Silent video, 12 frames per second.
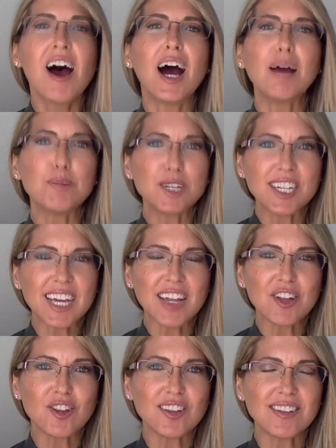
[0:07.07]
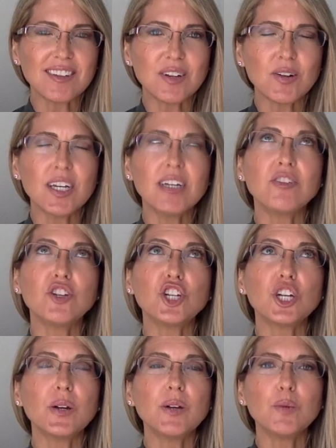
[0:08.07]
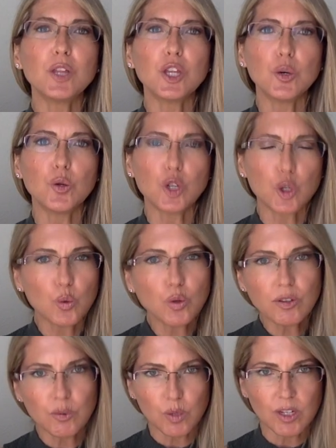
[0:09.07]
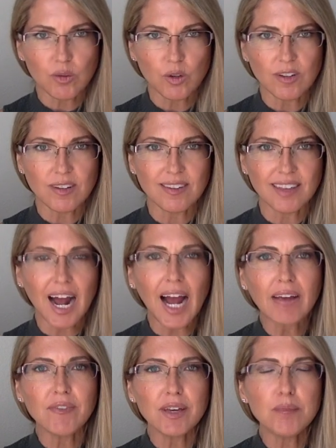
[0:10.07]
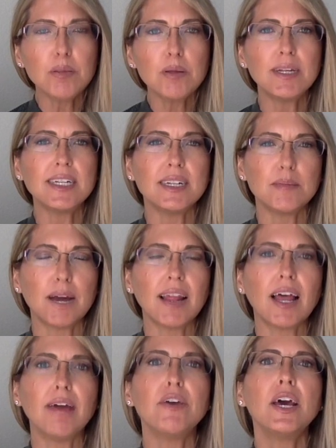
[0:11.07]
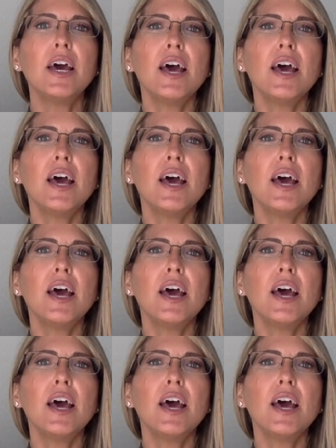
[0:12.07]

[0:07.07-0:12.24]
I put together this series sharing with you the tools and resources that I have implemented in my life